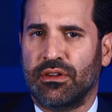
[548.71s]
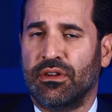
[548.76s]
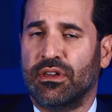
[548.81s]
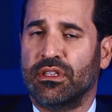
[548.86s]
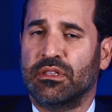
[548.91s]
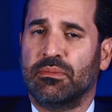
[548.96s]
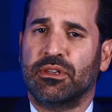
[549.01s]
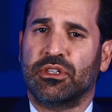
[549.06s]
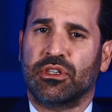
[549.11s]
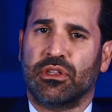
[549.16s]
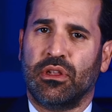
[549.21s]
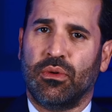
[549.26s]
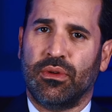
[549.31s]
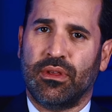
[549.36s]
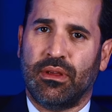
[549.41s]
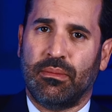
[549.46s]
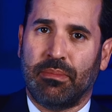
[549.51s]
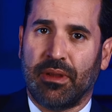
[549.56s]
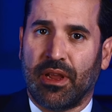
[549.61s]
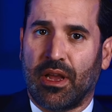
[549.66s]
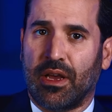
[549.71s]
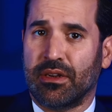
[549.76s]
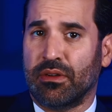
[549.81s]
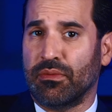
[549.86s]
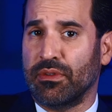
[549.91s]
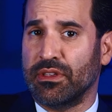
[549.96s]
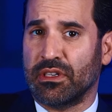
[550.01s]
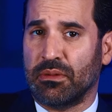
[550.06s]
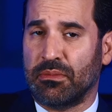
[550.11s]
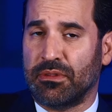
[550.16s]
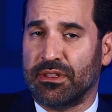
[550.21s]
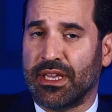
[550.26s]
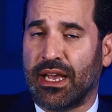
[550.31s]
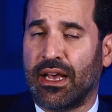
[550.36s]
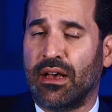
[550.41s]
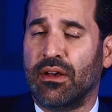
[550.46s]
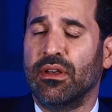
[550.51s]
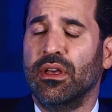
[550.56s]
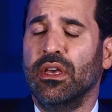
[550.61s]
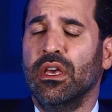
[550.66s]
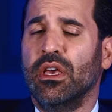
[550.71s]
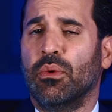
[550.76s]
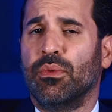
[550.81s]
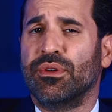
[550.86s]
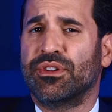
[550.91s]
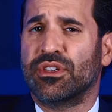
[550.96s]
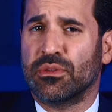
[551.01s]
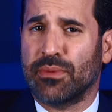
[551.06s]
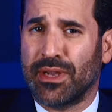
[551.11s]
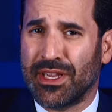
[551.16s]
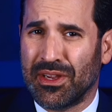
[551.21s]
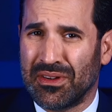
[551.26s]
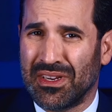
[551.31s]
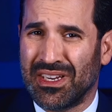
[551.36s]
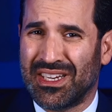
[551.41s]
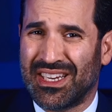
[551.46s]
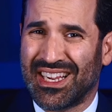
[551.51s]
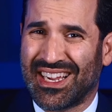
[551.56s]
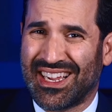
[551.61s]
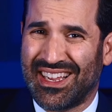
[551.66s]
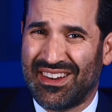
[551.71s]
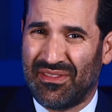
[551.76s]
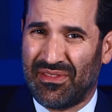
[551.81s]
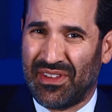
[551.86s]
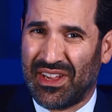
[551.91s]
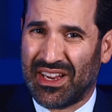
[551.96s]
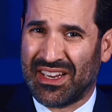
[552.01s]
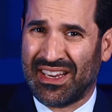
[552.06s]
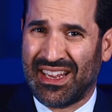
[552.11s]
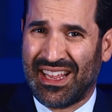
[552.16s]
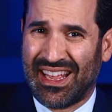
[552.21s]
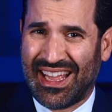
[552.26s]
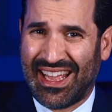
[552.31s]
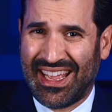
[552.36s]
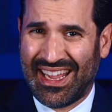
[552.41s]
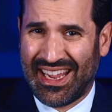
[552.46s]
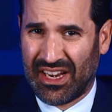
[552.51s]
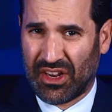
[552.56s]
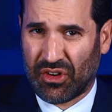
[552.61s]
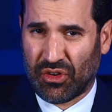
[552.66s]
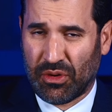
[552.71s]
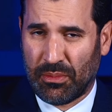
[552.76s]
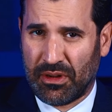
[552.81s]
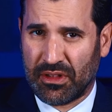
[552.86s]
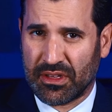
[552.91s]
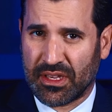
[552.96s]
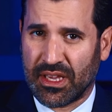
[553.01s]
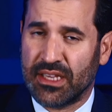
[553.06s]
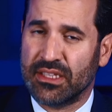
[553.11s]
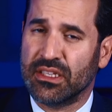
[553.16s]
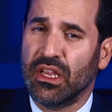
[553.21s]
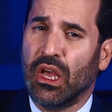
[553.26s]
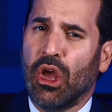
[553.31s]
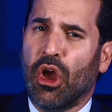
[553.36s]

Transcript: It's much lower than beyond a reasonable doubt, which is what you need to convict in a criminal case,